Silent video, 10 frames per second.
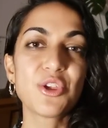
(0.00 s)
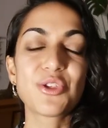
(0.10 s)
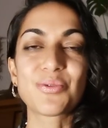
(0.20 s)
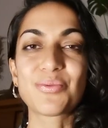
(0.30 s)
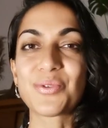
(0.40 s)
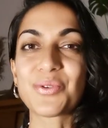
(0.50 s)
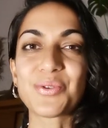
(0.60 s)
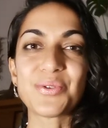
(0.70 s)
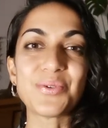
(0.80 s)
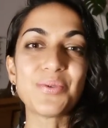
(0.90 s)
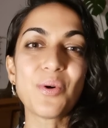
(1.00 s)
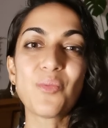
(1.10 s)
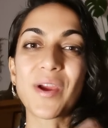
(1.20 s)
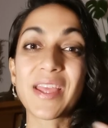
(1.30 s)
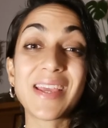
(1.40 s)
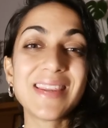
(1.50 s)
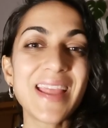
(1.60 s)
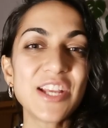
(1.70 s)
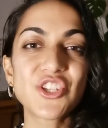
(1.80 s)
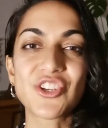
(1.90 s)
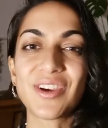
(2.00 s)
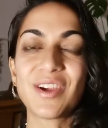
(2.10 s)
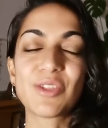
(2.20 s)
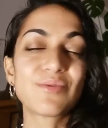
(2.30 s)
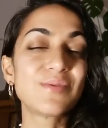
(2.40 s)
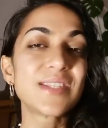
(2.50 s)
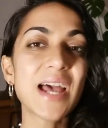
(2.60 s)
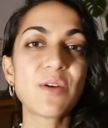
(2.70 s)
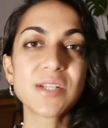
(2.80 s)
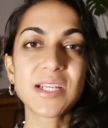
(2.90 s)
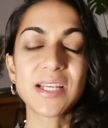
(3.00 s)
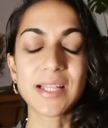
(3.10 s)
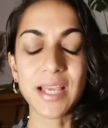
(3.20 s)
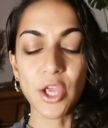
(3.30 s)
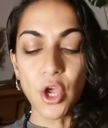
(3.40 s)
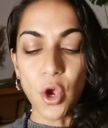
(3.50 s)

through working in nature, through sound healing.